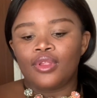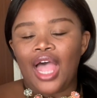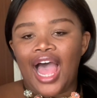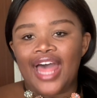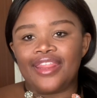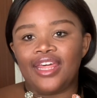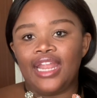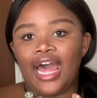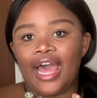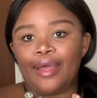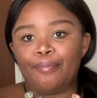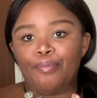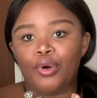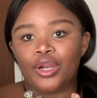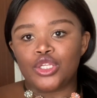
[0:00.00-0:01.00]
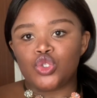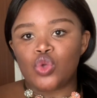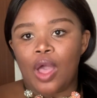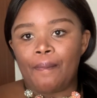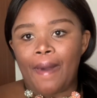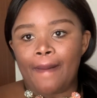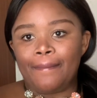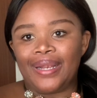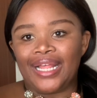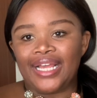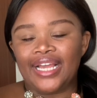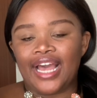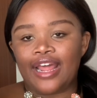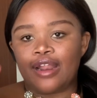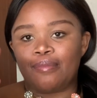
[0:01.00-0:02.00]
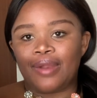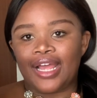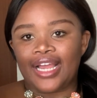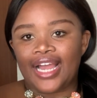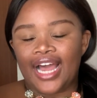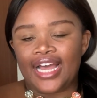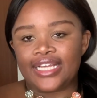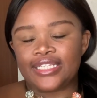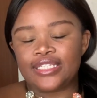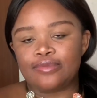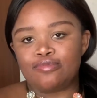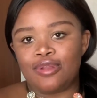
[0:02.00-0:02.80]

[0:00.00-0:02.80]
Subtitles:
And then I put a swipe up link and I'm like, guys,